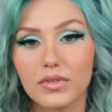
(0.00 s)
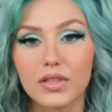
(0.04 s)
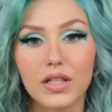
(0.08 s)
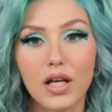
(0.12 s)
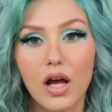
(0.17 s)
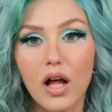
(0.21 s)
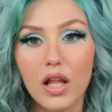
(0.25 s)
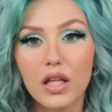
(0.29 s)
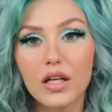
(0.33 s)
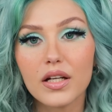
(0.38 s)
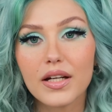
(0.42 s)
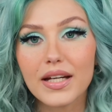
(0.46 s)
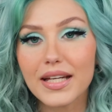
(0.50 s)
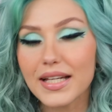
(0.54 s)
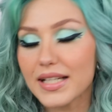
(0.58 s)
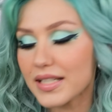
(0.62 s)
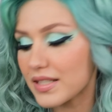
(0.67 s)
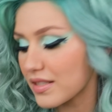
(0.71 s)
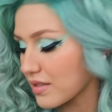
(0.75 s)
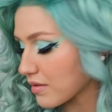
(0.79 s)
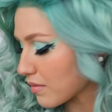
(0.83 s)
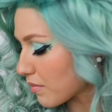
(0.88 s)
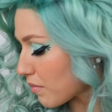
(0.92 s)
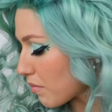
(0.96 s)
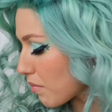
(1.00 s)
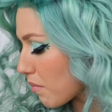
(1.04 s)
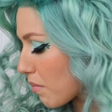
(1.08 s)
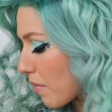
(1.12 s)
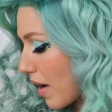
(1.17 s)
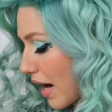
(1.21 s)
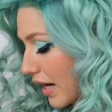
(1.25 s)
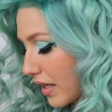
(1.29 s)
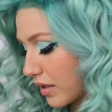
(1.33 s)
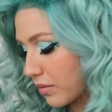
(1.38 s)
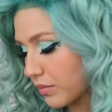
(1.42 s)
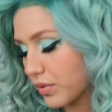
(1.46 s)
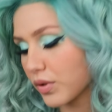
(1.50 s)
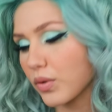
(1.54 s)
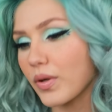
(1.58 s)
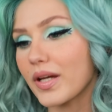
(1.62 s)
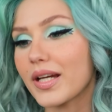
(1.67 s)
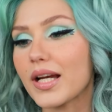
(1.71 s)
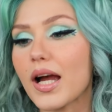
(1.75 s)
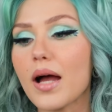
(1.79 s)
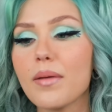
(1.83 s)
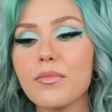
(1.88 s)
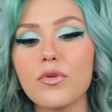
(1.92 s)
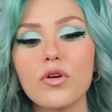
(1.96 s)
The color is
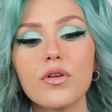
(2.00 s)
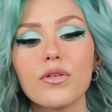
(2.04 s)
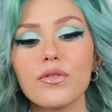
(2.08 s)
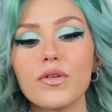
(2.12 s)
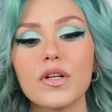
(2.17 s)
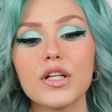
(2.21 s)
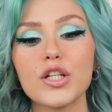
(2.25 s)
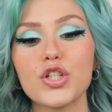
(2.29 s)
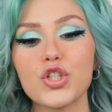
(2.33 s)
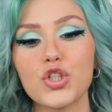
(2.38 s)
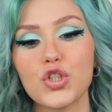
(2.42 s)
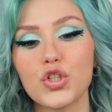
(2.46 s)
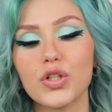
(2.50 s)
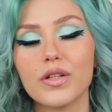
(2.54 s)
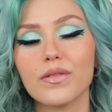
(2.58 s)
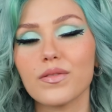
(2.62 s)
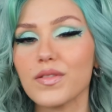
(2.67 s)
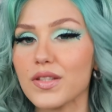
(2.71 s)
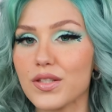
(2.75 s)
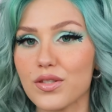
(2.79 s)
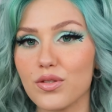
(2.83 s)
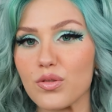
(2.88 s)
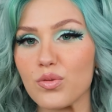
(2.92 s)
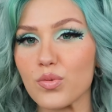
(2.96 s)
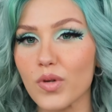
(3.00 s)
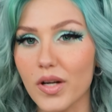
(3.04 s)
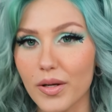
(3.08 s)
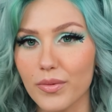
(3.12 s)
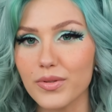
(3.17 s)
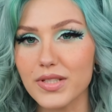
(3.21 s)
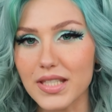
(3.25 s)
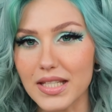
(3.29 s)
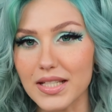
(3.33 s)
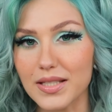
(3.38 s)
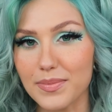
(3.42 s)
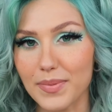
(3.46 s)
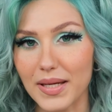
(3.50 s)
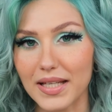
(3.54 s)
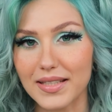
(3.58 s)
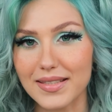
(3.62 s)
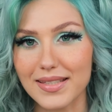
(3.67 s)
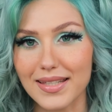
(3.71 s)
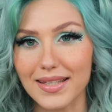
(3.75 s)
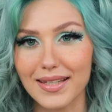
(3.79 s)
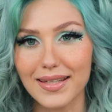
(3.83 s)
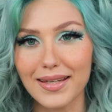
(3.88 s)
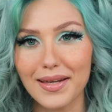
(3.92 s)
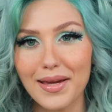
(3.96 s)
mind-blowing. I'm not really sure if this is what I was
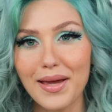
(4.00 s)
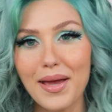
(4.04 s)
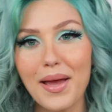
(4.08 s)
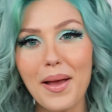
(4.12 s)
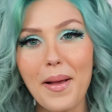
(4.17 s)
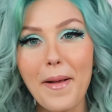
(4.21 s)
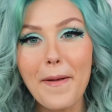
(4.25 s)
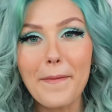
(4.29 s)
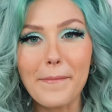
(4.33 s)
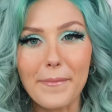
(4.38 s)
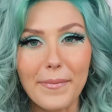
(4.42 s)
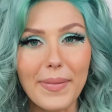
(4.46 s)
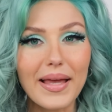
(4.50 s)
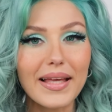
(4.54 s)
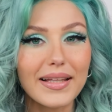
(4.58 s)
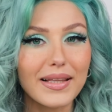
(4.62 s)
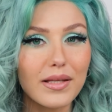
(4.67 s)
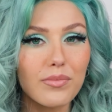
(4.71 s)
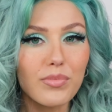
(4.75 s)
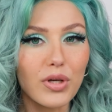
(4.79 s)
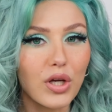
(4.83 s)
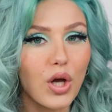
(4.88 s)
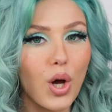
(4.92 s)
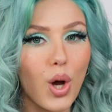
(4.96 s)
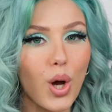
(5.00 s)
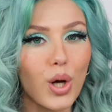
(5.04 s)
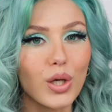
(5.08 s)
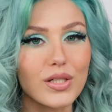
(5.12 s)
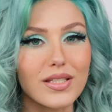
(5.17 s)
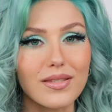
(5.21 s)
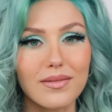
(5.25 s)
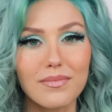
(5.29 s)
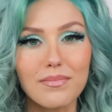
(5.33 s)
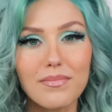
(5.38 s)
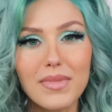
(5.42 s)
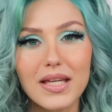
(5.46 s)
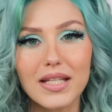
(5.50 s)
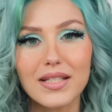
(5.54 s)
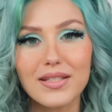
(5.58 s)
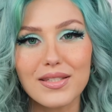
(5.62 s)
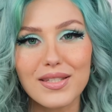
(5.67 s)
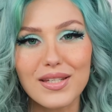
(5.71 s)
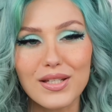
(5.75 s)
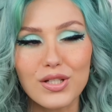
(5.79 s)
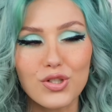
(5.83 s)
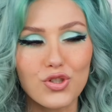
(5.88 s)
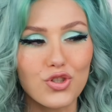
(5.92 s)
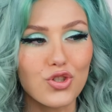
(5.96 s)
expecting, mainly because
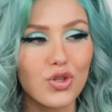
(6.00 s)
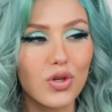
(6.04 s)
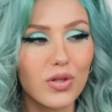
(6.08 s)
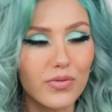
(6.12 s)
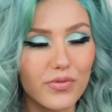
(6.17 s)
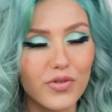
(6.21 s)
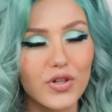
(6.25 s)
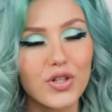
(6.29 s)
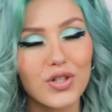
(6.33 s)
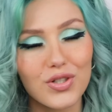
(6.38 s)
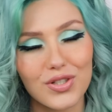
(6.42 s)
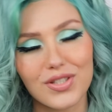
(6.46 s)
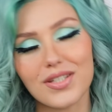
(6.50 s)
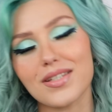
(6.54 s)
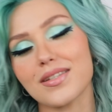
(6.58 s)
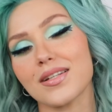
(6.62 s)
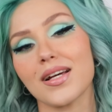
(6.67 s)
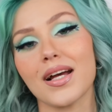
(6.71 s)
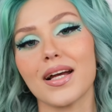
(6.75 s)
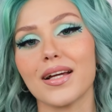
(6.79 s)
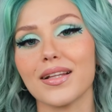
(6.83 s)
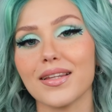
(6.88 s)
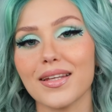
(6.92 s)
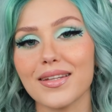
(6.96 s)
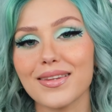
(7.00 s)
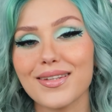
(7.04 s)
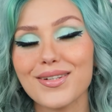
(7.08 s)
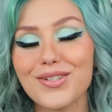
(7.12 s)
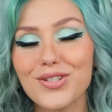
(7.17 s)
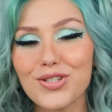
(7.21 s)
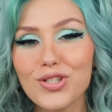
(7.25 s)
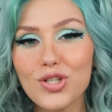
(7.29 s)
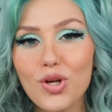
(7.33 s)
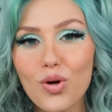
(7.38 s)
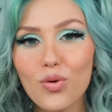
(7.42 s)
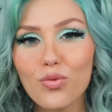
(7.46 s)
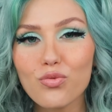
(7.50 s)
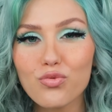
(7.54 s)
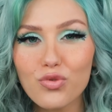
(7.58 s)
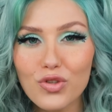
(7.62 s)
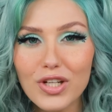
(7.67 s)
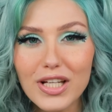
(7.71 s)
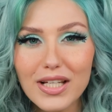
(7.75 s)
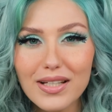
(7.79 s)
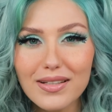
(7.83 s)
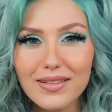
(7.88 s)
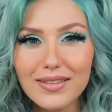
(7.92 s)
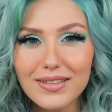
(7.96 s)
mint is so versatile that there's no
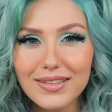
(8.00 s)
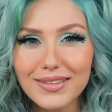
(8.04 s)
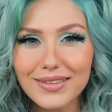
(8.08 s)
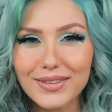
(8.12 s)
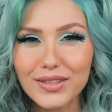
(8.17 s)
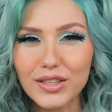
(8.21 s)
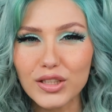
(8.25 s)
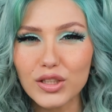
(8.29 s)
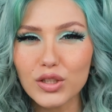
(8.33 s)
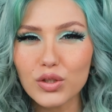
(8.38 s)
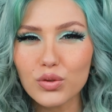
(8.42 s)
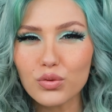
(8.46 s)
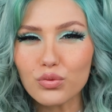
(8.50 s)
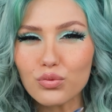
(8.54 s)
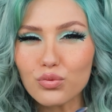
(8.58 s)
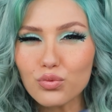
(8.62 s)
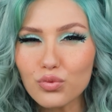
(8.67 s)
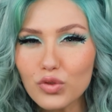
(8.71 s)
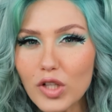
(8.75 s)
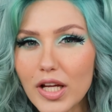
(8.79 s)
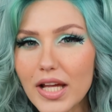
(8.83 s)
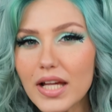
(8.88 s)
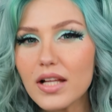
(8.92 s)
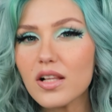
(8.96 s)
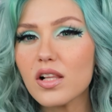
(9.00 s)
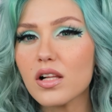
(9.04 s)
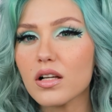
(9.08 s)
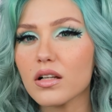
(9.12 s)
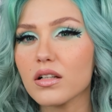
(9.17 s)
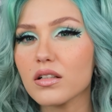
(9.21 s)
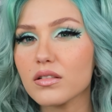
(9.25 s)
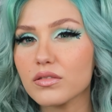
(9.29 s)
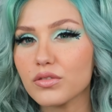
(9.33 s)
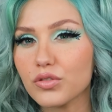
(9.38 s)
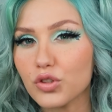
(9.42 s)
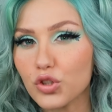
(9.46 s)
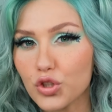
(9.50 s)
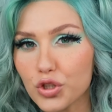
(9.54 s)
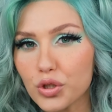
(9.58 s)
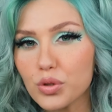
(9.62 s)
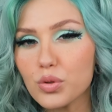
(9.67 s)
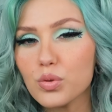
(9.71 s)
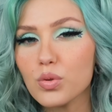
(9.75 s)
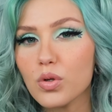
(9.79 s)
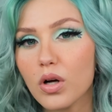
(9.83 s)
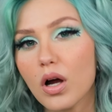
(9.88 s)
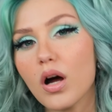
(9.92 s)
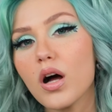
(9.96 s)
real real
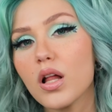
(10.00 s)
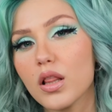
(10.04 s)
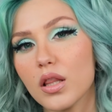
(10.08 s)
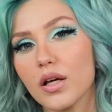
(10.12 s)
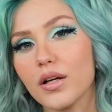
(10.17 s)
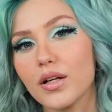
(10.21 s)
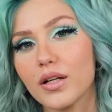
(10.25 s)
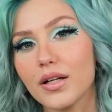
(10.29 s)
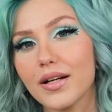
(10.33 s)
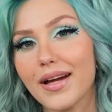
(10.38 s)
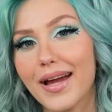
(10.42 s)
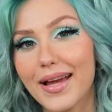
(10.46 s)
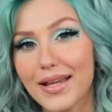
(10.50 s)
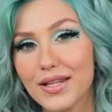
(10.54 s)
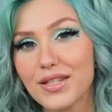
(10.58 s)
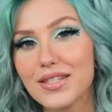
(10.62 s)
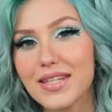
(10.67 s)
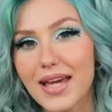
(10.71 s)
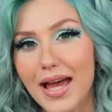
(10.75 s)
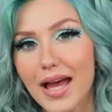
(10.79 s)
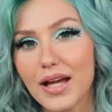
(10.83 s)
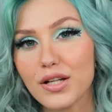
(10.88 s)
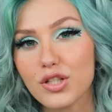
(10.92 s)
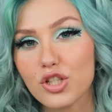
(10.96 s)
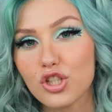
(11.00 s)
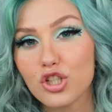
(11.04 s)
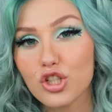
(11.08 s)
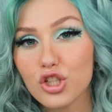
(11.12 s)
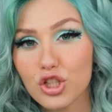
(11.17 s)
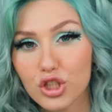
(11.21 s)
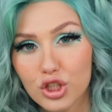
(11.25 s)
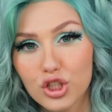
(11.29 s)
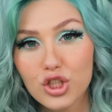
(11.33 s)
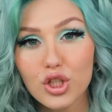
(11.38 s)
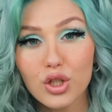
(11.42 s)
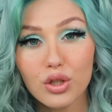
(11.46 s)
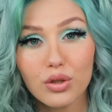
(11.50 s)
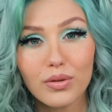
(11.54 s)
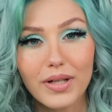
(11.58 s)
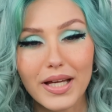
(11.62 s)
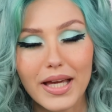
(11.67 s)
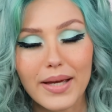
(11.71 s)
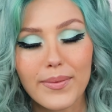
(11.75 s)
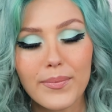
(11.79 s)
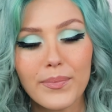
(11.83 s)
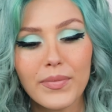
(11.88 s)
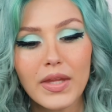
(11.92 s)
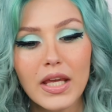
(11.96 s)
true color attached to
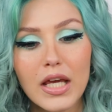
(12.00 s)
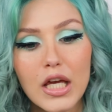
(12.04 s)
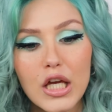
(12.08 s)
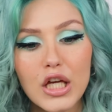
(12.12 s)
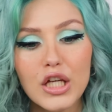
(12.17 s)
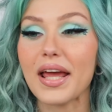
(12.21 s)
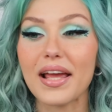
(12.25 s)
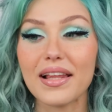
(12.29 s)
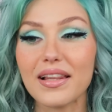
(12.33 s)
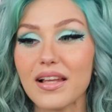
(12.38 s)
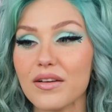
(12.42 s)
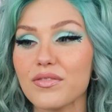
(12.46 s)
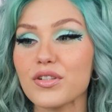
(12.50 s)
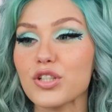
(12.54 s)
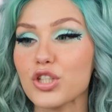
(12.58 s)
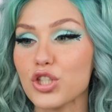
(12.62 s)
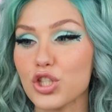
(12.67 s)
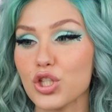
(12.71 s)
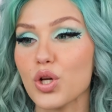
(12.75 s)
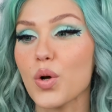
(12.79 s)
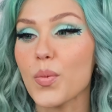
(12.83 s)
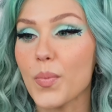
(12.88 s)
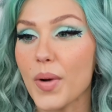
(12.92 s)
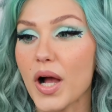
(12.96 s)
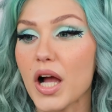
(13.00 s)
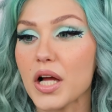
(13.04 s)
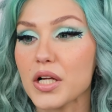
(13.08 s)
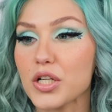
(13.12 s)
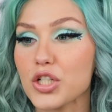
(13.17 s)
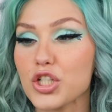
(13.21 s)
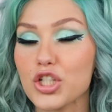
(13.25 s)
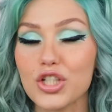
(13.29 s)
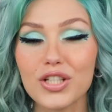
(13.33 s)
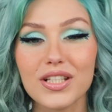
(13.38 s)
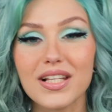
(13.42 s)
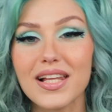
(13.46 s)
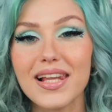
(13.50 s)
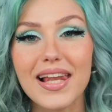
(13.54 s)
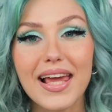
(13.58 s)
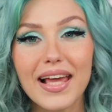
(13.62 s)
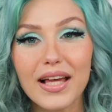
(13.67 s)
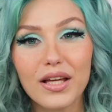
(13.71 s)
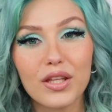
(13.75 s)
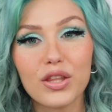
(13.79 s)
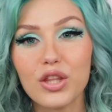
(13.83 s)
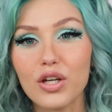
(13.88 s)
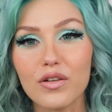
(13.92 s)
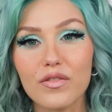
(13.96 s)
it. I love it so much. The
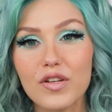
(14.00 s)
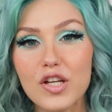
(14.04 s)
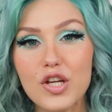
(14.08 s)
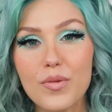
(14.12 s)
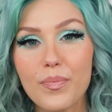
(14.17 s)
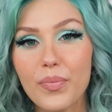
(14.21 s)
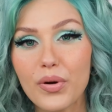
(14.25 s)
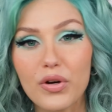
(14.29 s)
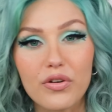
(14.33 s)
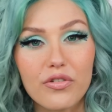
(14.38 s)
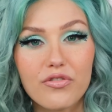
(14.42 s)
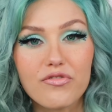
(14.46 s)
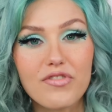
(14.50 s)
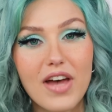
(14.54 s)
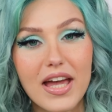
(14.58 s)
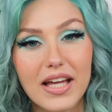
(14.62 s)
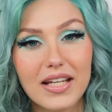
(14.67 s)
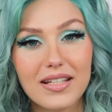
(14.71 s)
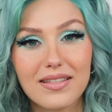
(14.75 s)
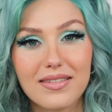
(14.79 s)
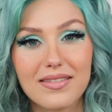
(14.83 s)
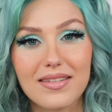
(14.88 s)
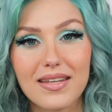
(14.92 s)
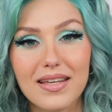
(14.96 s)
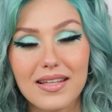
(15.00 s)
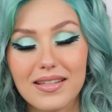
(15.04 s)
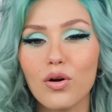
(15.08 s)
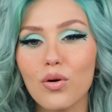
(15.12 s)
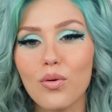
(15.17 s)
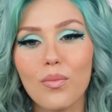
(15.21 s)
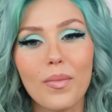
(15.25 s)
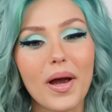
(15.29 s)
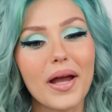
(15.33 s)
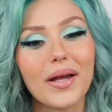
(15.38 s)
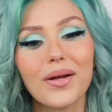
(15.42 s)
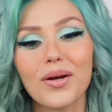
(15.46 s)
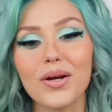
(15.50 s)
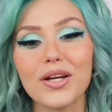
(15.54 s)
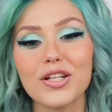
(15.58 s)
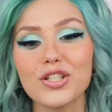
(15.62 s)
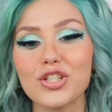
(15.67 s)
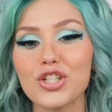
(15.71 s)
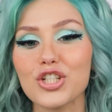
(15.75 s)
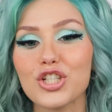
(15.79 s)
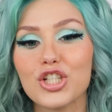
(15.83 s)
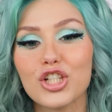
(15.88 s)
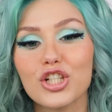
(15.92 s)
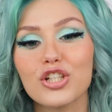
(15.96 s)
length of it perfects it. Oh my god,
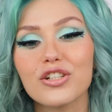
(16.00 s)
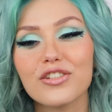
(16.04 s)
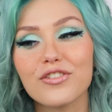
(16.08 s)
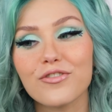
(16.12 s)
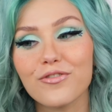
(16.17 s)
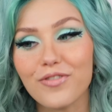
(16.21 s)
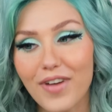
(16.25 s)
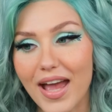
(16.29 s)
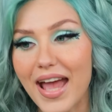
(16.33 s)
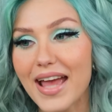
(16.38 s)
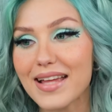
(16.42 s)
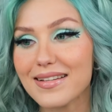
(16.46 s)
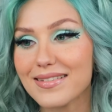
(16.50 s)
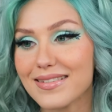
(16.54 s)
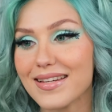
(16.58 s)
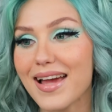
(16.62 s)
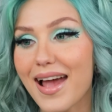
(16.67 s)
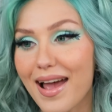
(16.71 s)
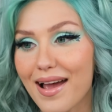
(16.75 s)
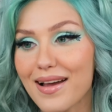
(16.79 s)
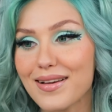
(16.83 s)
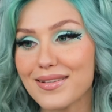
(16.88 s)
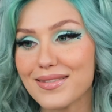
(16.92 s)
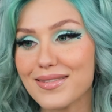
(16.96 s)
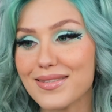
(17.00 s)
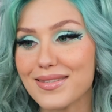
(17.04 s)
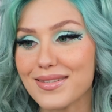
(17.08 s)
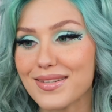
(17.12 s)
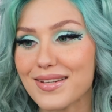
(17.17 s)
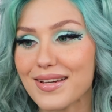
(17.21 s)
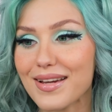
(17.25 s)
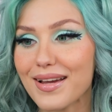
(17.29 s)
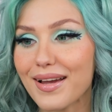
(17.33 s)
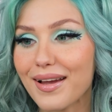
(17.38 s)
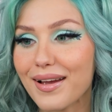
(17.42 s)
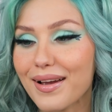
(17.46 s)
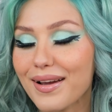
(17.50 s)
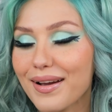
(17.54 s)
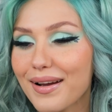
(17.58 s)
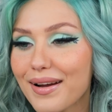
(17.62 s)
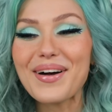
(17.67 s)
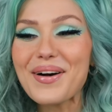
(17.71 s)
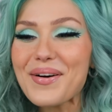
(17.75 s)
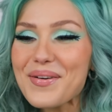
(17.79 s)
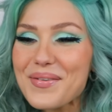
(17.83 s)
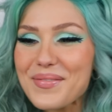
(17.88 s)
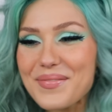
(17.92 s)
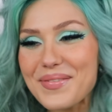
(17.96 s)
it just looks fantastic.
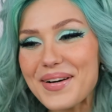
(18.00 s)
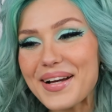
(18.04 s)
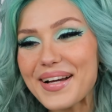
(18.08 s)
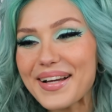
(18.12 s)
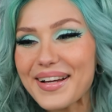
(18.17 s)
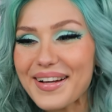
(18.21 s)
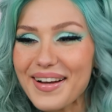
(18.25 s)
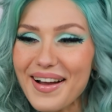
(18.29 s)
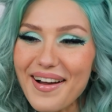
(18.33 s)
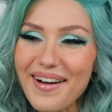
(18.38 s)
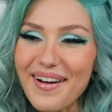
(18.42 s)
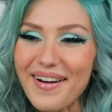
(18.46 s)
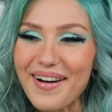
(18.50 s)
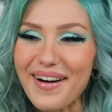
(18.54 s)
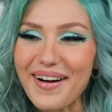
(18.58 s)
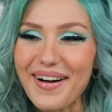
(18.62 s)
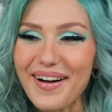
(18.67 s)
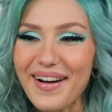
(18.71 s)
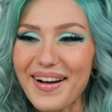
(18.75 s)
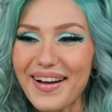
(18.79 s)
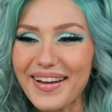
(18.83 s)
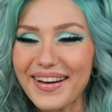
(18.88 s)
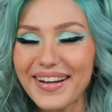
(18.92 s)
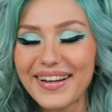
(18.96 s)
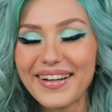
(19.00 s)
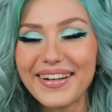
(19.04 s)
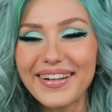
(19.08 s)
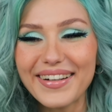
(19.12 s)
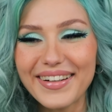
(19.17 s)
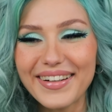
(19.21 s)
Oh my god,